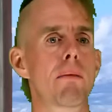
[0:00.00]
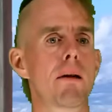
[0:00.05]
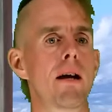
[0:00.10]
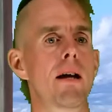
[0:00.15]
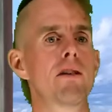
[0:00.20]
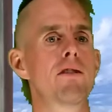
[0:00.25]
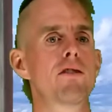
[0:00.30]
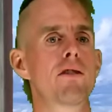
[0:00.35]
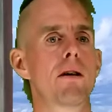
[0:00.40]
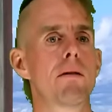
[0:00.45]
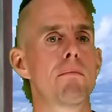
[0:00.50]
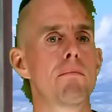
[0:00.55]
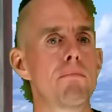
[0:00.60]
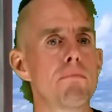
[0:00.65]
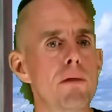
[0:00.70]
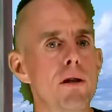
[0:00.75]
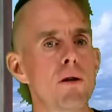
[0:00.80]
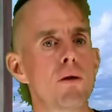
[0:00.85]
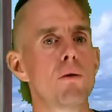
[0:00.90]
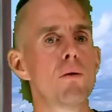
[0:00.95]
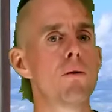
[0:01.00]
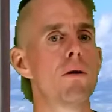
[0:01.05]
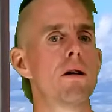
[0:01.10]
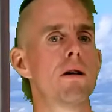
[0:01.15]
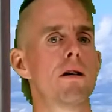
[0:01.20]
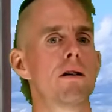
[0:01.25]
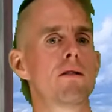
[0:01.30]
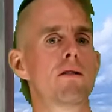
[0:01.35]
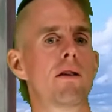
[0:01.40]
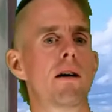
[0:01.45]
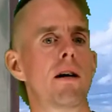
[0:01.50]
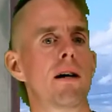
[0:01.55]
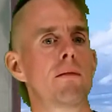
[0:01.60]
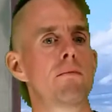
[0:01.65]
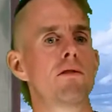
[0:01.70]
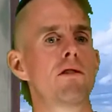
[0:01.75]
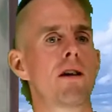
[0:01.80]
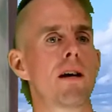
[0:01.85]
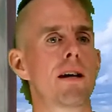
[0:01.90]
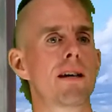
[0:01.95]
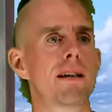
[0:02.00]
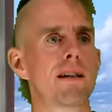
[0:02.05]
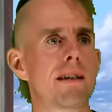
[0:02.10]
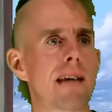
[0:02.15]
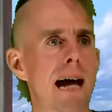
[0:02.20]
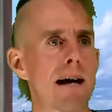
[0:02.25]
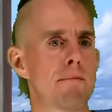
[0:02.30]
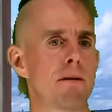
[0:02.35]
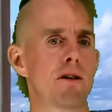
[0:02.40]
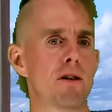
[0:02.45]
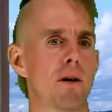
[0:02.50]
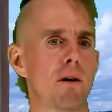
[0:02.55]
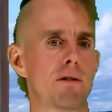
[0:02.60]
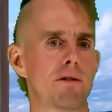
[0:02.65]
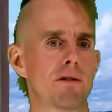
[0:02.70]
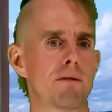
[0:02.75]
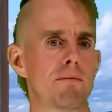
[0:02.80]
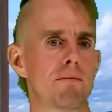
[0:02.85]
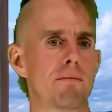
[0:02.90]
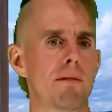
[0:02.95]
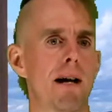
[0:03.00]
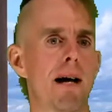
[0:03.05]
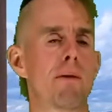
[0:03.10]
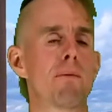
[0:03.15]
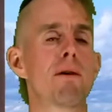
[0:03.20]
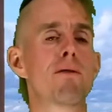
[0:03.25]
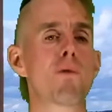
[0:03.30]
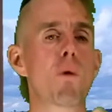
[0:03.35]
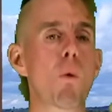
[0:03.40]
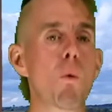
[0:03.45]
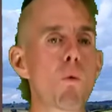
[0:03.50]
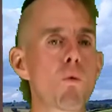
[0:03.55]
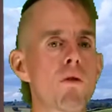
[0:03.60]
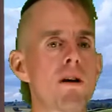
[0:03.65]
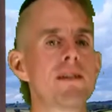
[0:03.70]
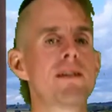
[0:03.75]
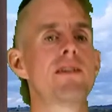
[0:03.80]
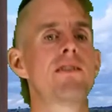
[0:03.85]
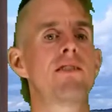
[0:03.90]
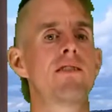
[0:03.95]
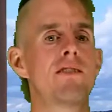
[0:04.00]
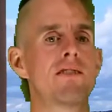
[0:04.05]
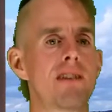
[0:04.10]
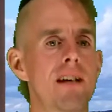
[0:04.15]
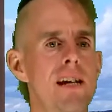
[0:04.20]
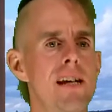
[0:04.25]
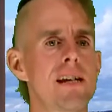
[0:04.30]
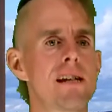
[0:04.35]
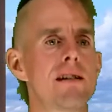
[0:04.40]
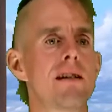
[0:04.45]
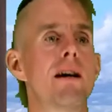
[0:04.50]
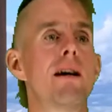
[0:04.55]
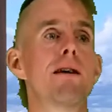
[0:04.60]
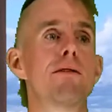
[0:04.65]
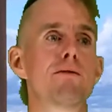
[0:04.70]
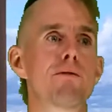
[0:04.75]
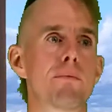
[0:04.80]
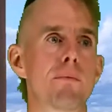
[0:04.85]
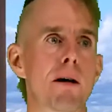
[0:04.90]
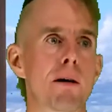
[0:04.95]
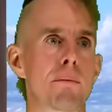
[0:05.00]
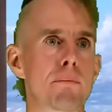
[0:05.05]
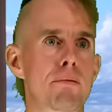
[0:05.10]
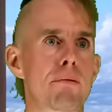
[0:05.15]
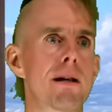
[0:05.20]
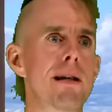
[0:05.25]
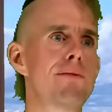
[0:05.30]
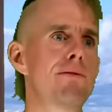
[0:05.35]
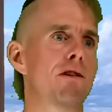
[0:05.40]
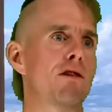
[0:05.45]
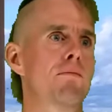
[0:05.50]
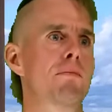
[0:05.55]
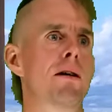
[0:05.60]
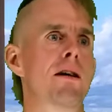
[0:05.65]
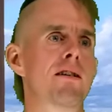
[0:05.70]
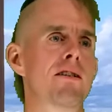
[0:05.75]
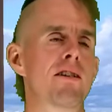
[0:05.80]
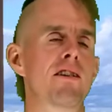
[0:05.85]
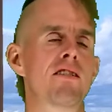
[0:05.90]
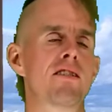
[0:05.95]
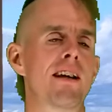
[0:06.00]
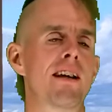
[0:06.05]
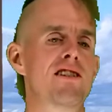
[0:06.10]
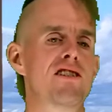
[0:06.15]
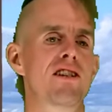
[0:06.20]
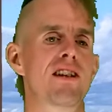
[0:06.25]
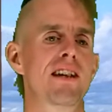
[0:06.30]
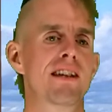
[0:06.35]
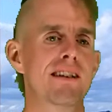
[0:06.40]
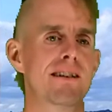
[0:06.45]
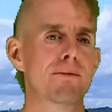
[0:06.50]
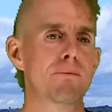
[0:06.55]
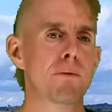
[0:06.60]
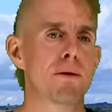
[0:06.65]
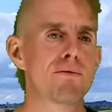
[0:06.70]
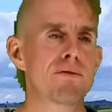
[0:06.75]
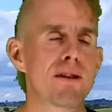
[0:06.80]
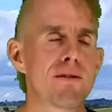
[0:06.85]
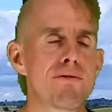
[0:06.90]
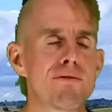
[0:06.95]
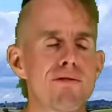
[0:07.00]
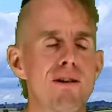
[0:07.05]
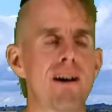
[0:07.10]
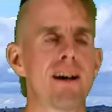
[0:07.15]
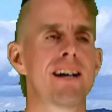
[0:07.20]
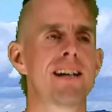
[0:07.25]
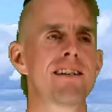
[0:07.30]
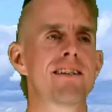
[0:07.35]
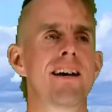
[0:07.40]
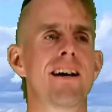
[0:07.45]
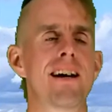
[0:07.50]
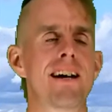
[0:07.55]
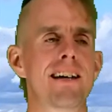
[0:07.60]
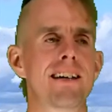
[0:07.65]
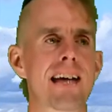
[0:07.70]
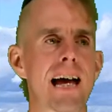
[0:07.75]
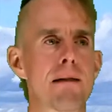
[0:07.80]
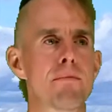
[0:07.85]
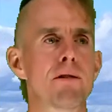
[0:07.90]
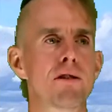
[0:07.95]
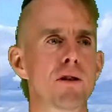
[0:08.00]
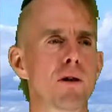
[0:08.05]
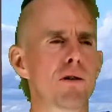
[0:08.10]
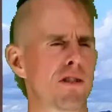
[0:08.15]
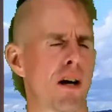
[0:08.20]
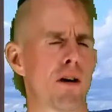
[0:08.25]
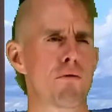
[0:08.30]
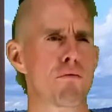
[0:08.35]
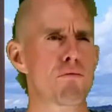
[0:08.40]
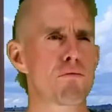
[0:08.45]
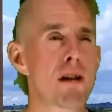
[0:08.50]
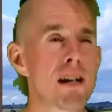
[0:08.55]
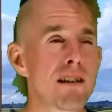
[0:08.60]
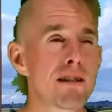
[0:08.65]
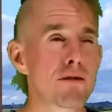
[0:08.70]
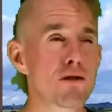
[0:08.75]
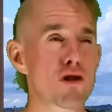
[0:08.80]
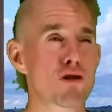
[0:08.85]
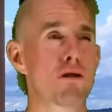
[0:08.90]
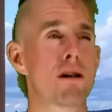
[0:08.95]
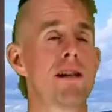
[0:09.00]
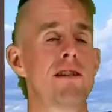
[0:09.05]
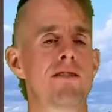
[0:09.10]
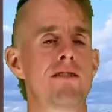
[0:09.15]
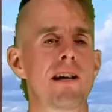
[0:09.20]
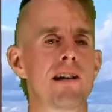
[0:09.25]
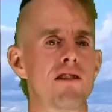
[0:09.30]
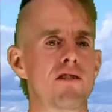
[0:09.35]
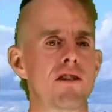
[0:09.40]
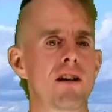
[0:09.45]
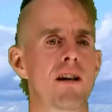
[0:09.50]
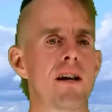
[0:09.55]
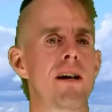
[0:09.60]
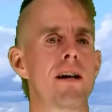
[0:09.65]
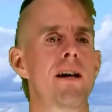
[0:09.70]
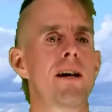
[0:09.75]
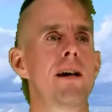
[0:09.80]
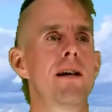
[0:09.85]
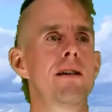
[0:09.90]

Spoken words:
Plus mu times gamma dot. And we've already seen from our previous part of this lecture that we've defined gamma dot, our rate of strain tensor,